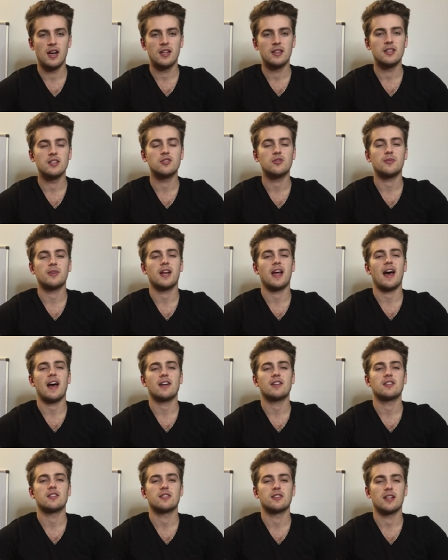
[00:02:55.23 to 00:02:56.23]
These
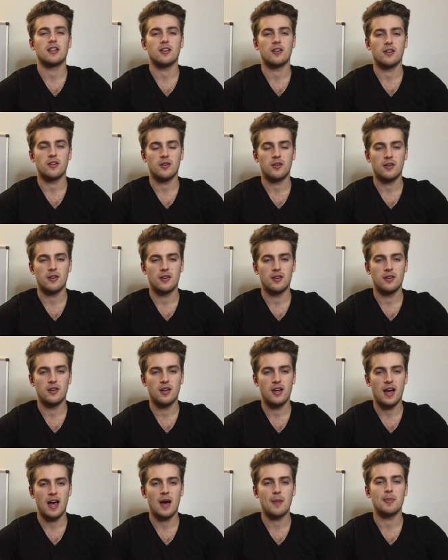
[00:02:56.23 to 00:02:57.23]
reactions that occur
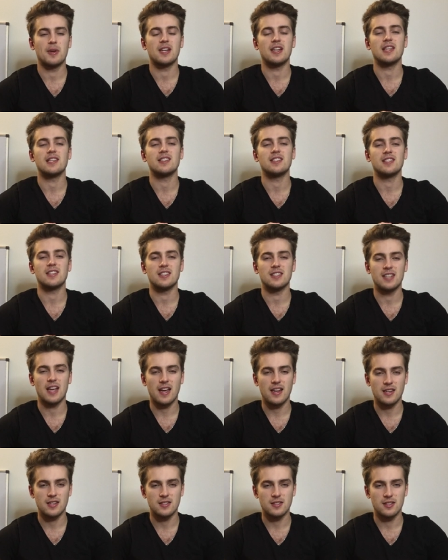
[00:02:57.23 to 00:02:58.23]
happen
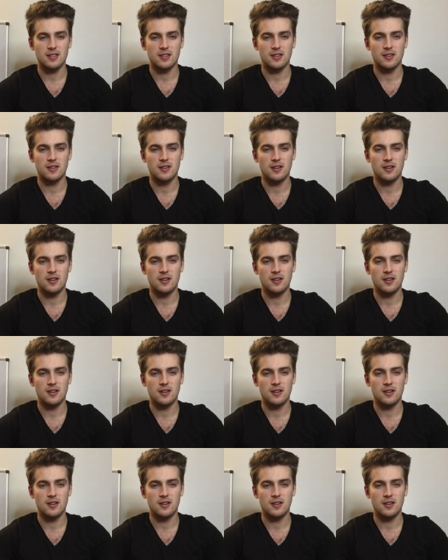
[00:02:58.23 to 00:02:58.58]
instantaneously.